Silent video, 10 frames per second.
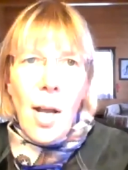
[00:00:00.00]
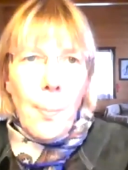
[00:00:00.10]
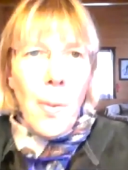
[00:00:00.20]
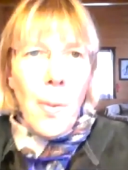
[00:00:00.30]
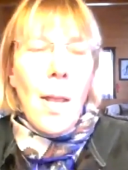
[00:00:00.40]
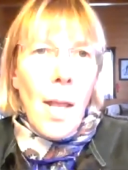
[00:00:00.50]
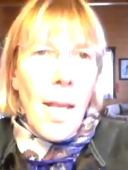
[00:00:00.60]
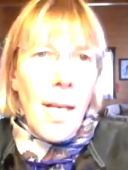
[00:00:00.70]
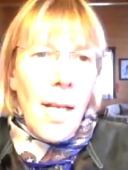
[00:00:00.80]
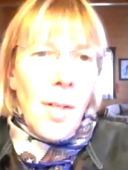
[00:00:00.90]
in
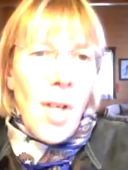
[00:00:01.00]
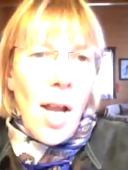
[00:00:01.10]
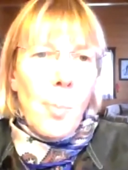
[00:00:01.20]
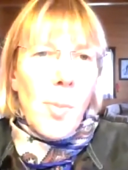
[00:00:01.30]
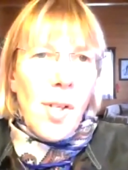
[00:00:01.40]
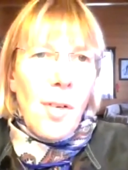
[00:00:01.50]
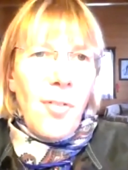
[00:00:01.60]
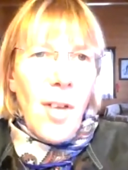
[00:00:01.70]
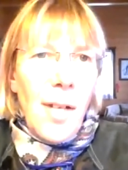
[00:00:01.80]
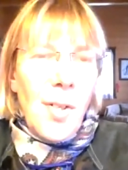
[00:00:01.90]
in terms of
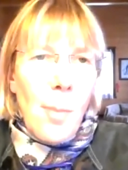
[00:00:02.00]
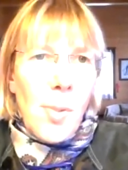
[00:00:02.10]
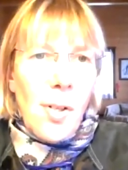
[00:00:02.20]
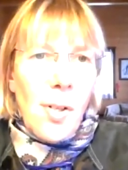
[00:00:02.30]
in terms of